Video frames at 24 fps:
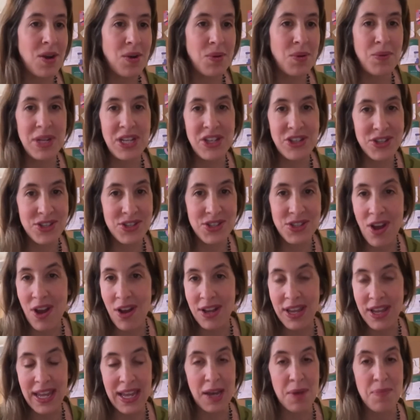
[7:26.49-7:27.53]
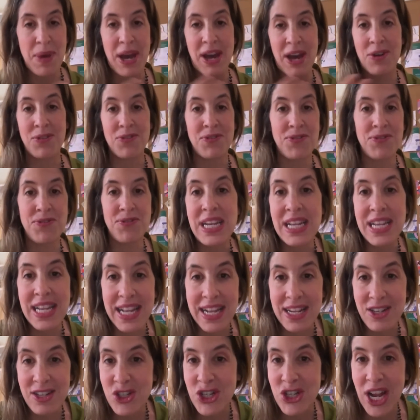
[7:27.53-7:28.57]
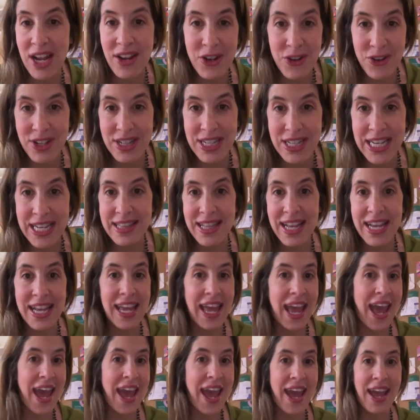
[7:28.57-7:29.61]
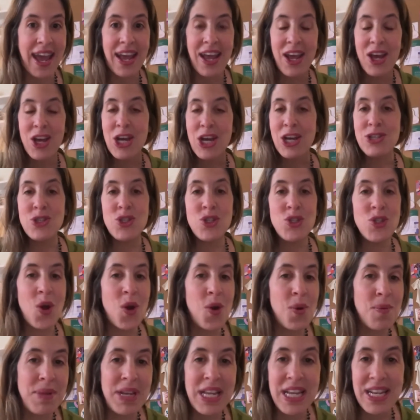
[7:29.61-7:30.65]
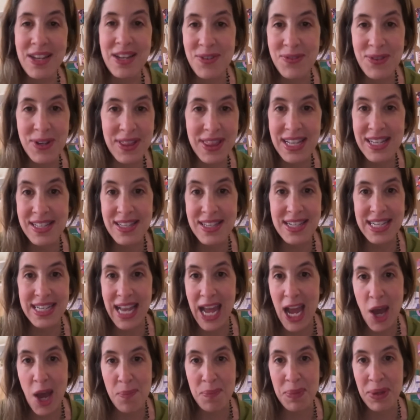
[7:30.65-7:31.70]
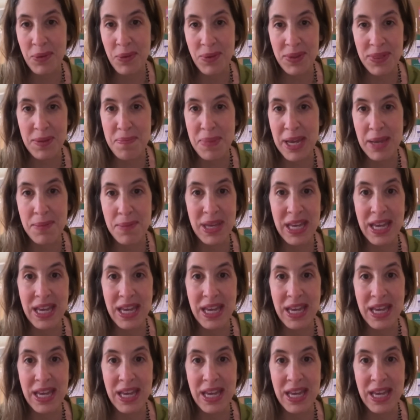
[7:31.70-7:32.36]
aren't we just talking about feeding generally? Like, hey, so many different things can happen when the baby